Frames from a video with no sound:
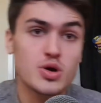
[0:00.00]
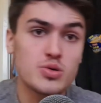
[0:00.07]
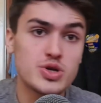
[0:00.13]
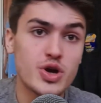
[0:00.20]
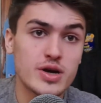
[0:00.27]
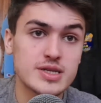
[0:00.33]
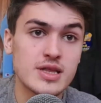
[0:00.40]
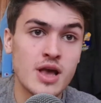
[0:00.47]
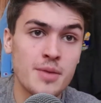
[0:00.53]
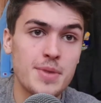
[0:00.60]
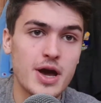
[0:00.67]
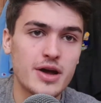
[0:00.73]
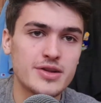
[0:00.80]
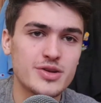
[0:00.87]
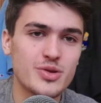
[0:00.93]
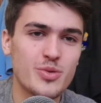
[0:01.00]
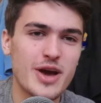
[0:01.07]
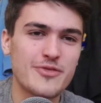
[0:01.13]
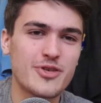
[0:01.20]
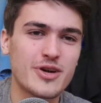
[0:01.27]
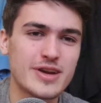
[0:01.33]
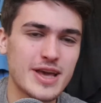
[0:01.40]
I told you I was a little bit under the
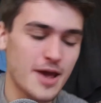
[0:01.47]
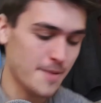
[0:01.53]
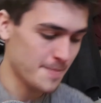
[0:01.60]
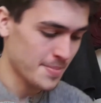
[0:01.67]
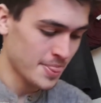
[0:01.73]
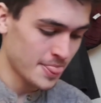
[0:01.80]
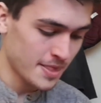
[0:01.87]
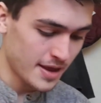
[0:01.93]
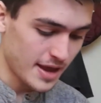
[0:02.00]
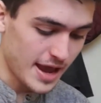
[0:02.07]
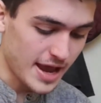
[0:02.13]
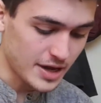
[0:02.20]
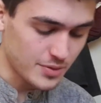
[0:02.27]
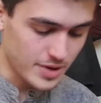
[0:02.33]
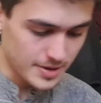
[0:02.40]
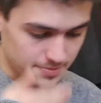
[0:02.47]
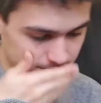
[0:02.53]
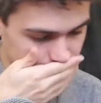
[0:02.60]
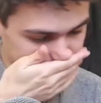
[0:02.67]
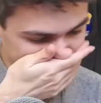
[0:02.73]
weather, okay? Anyway,